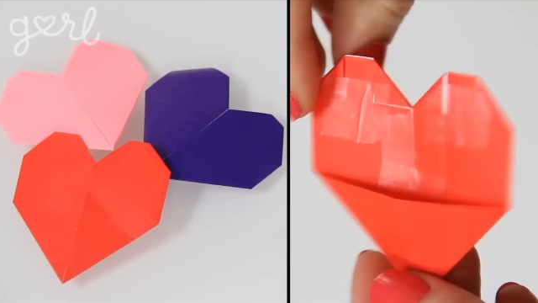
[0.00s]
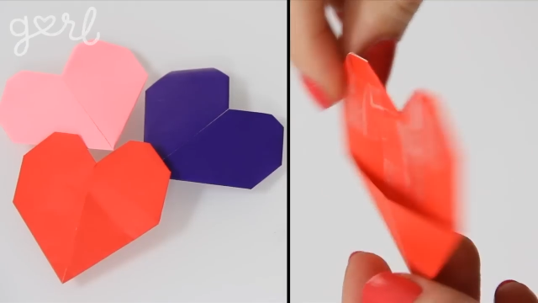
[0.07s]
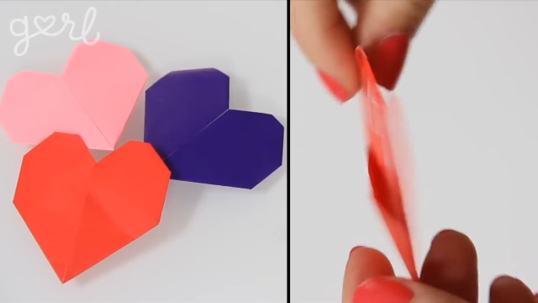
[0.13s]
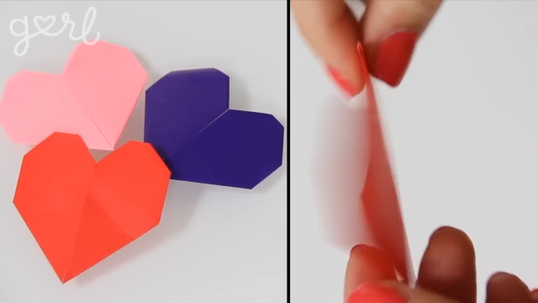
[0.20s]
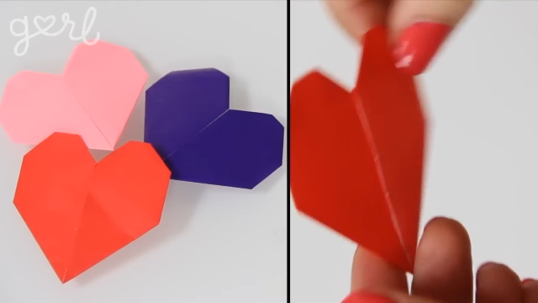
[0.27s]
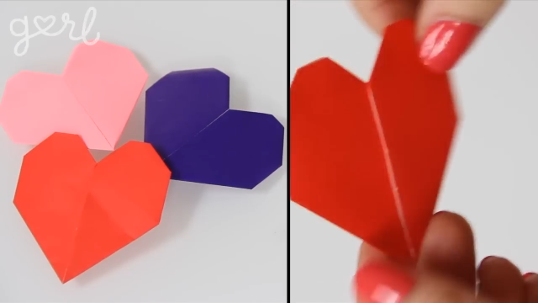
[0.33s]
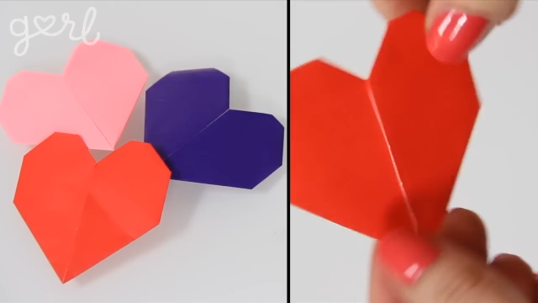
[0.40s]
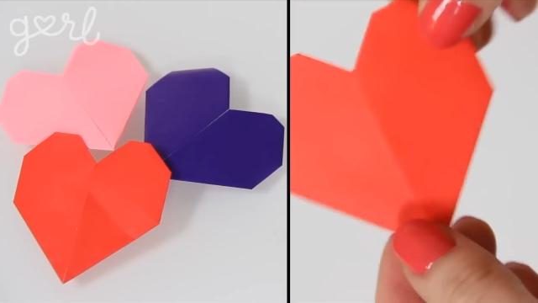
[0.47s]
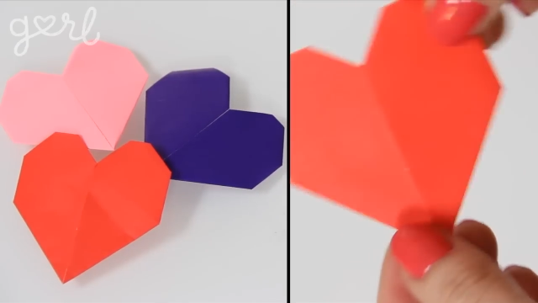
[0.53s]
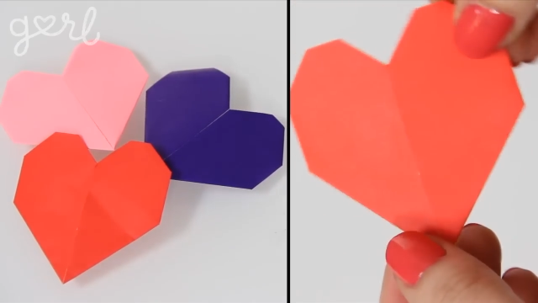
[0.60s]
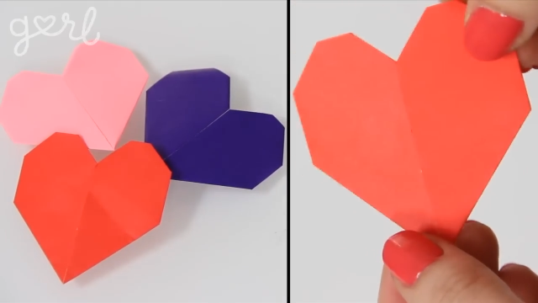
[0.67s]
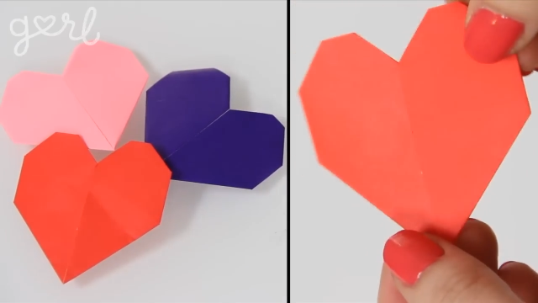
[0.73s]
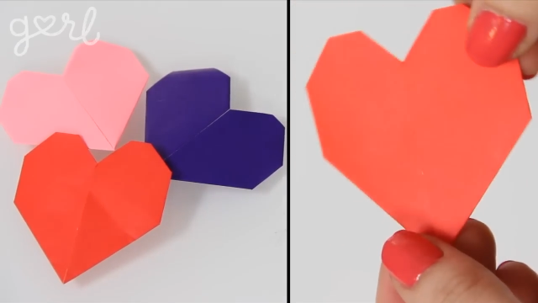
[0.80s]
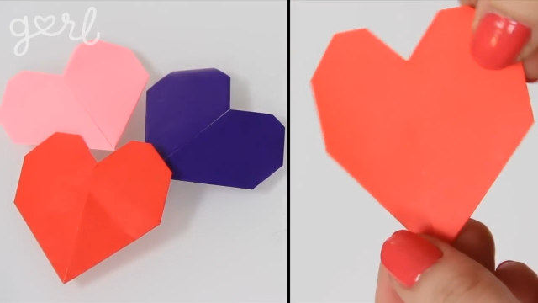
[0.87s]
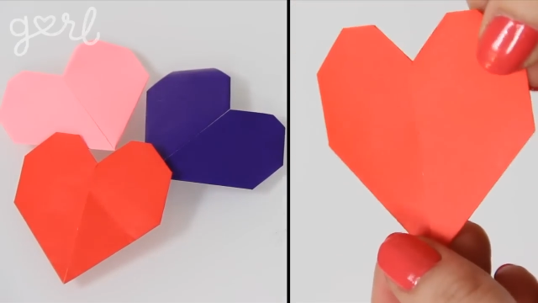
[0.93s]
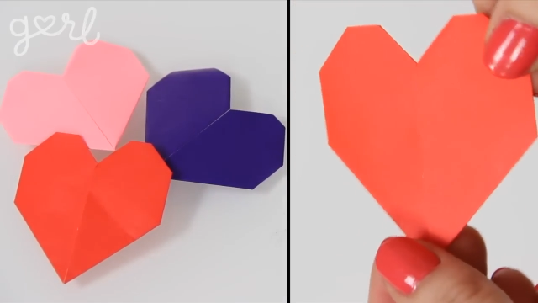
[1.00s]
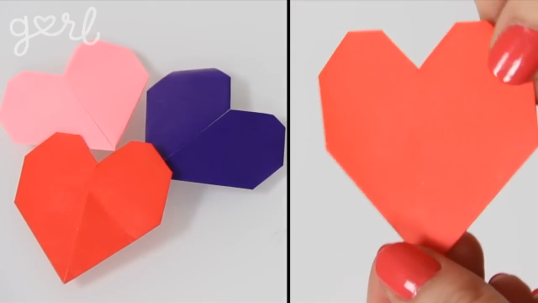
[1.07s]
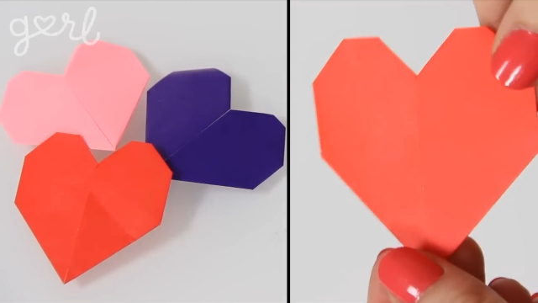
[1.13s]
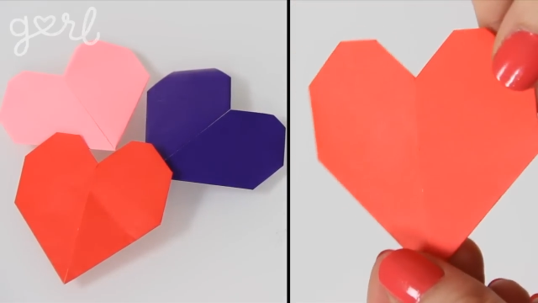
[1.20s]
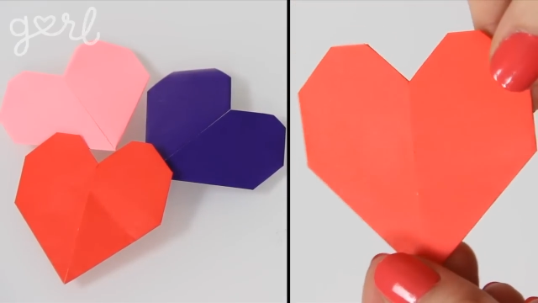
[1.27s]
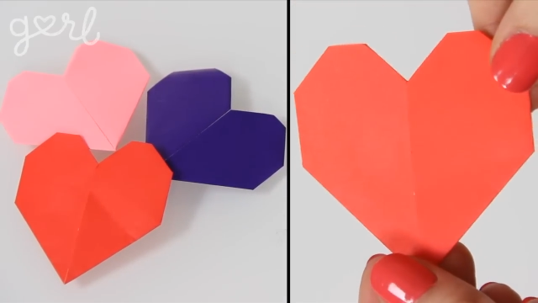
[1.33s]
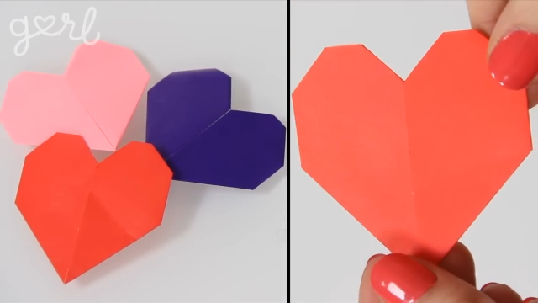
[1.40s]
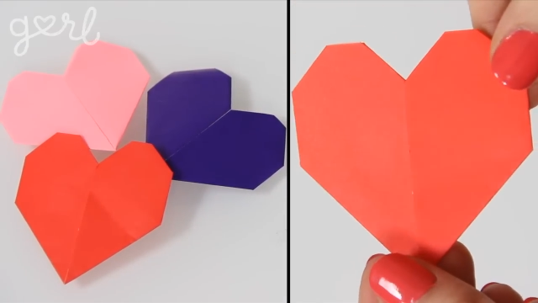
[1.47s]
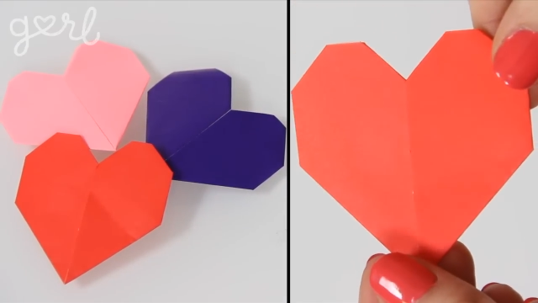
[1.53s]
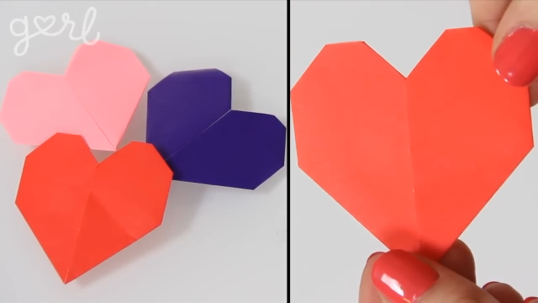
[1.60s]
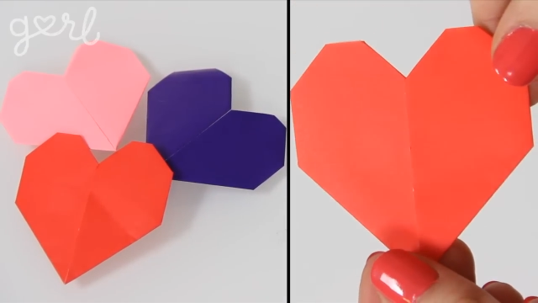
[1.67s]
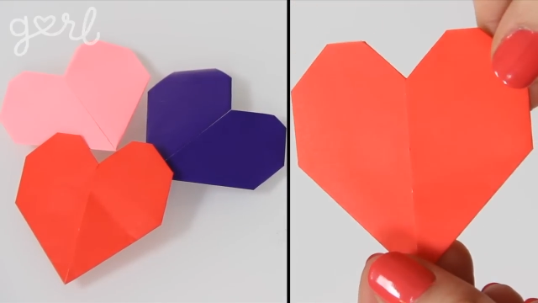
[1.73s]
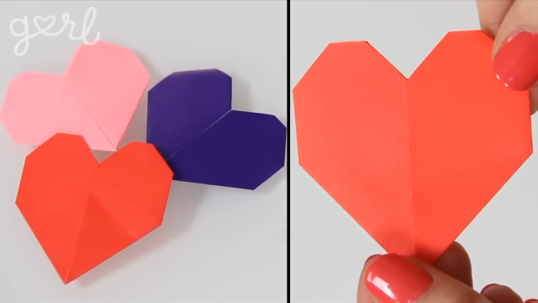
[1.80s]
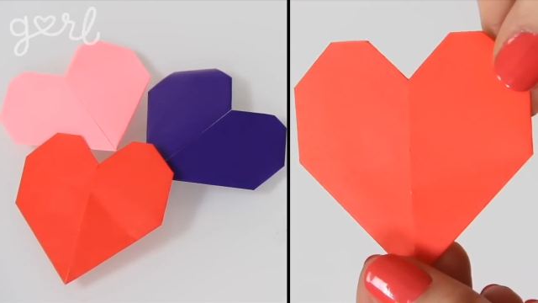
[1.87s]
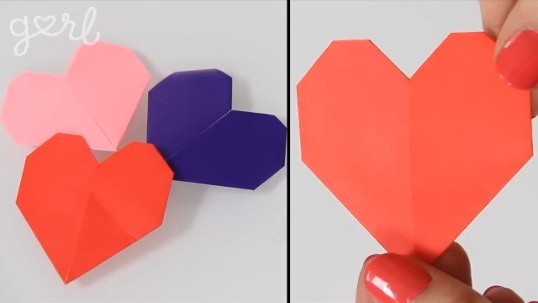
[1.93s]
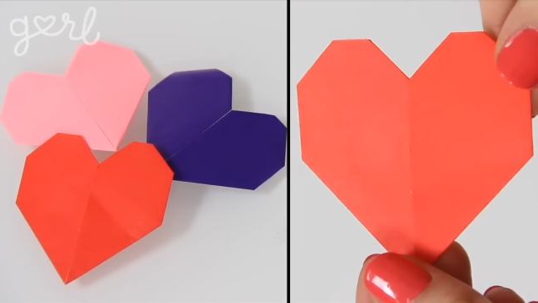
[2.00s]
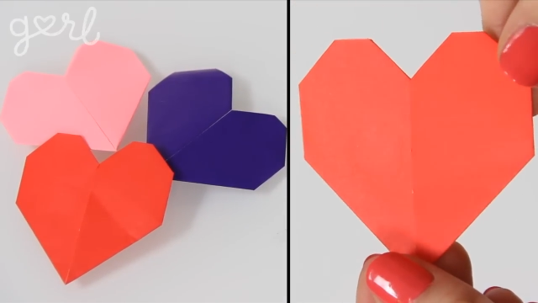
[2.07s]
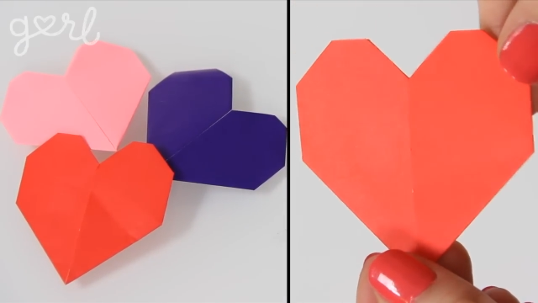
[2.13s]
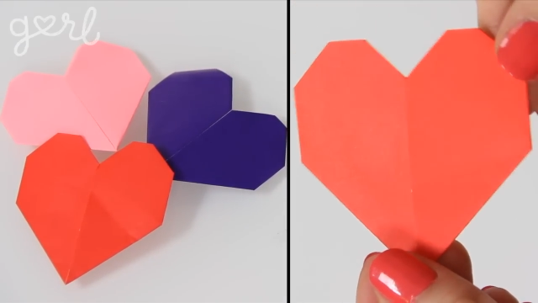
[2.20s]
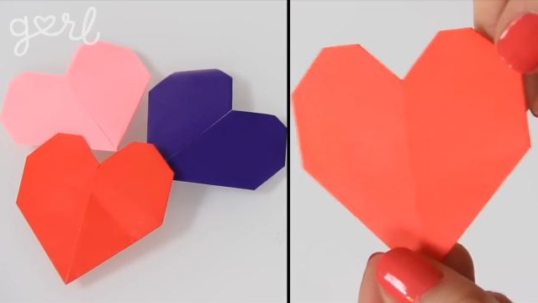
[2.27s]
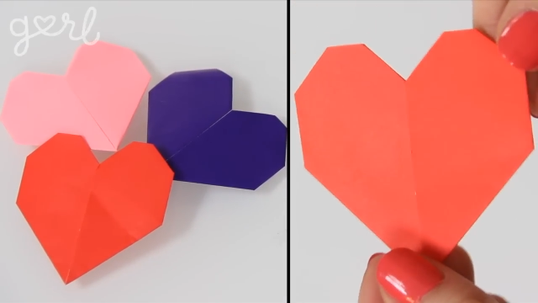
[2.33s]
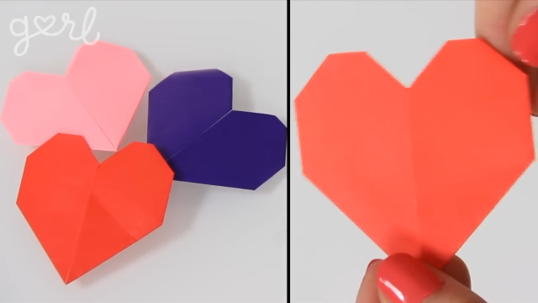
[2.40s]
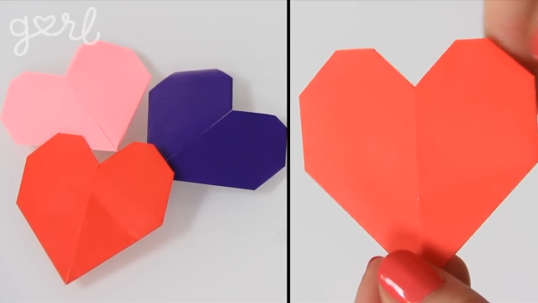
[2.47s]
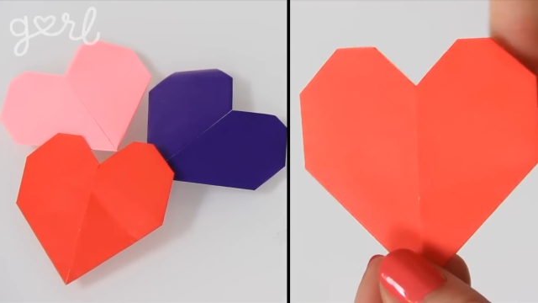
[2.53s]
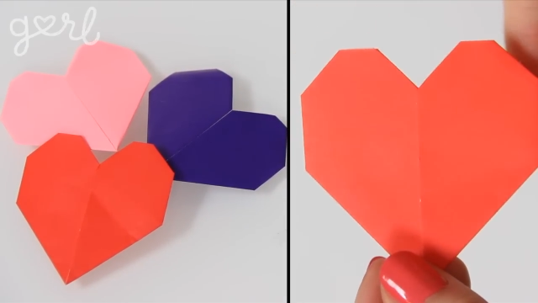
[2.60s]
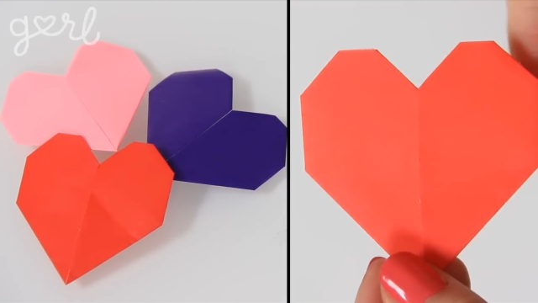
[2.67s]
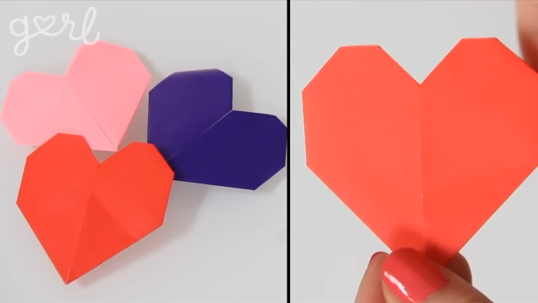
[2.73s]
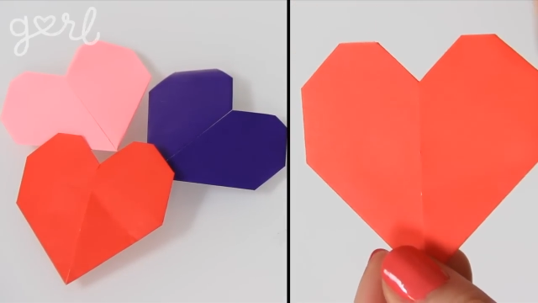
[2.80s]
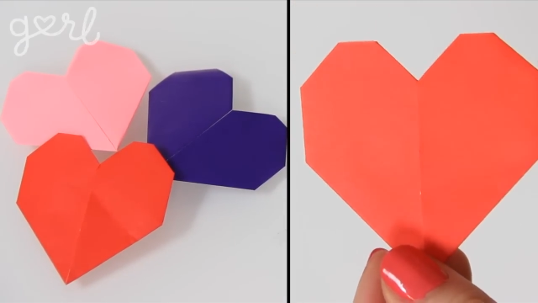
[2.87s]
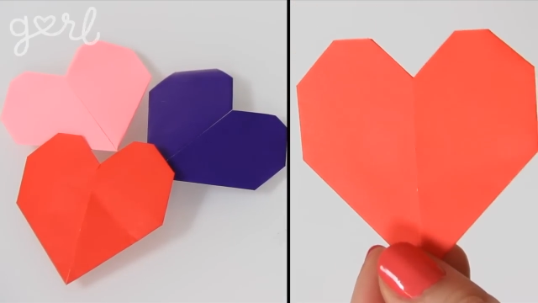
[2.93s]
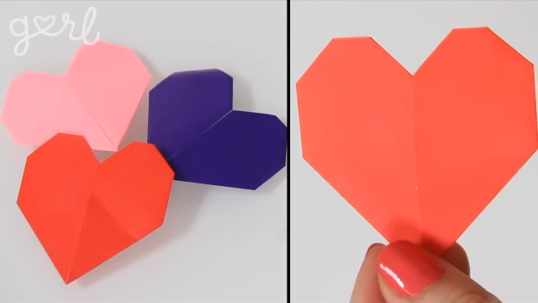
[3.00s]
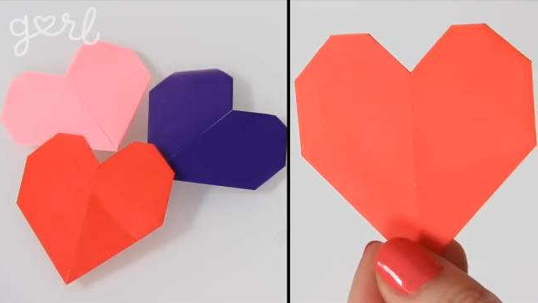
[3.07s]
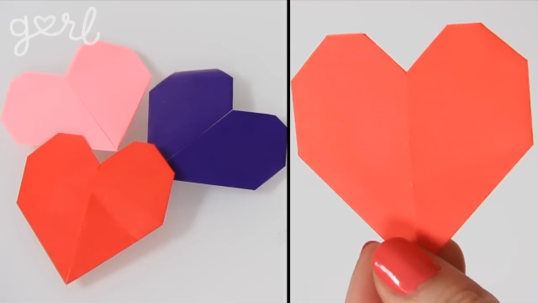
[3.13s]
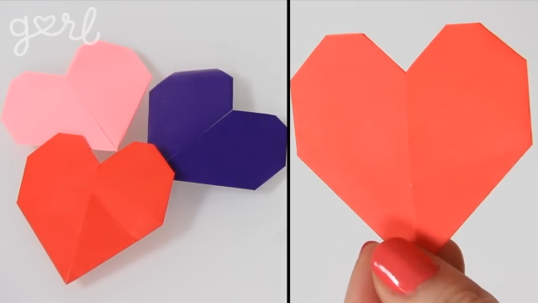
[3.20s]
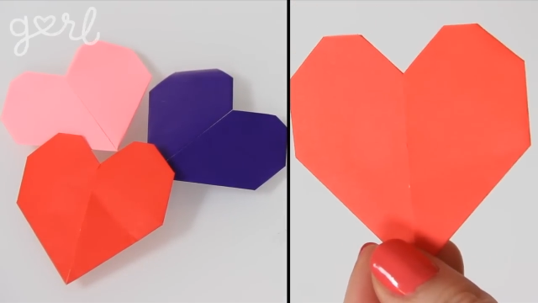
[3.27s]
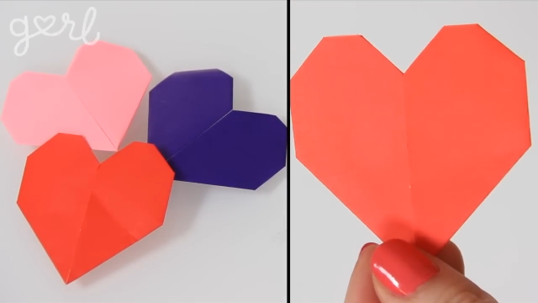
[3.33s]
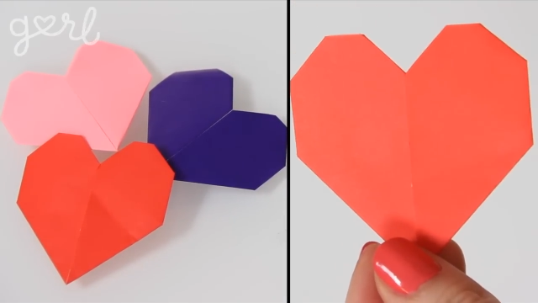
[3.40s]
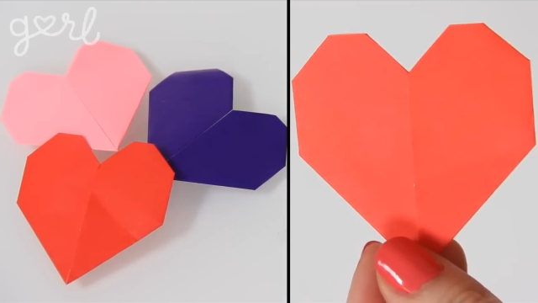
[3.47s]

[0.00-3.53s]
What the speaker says: Nobody's mouth can be seen.